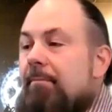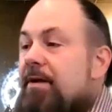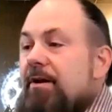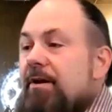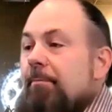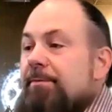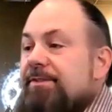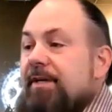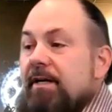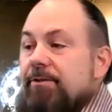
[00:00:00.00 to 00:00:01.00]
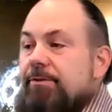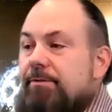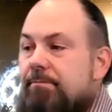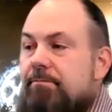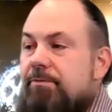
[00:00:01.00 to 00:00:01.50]
I'm here to help
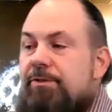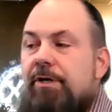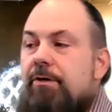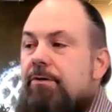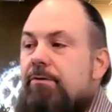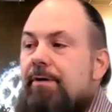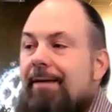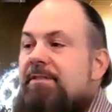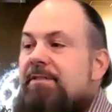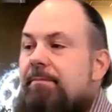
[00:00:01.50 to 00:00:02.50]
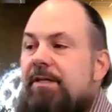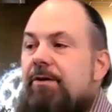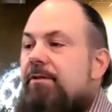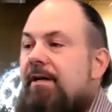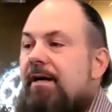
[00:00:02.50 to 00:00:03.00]
designers. So it happens to me
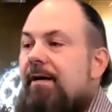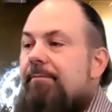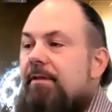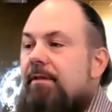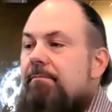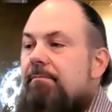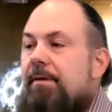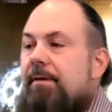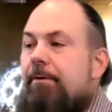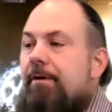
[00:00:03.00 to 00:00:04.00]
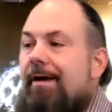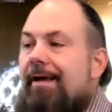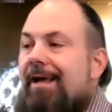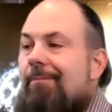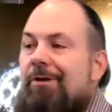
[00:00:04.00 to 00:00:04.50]
all the time that people are
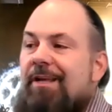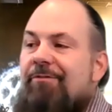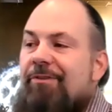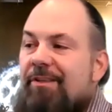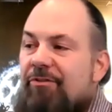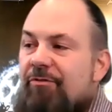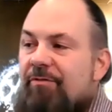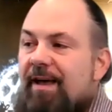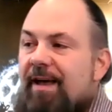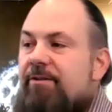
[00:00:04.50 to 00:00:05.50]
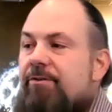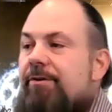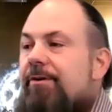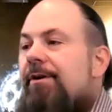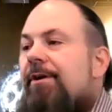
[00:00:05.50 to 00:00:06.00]
like, I'm looking for this effect,
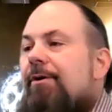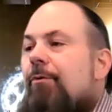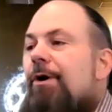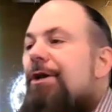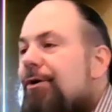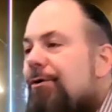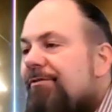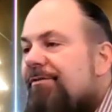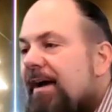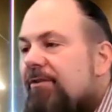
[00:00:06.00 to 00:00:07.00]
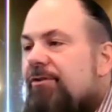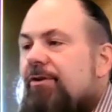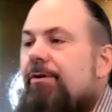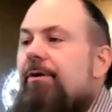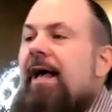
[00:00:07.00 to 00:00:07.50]
or what new effects
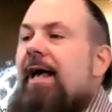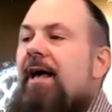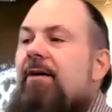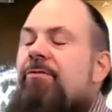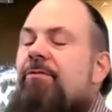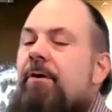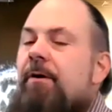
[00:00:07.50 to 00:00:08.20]
do you have?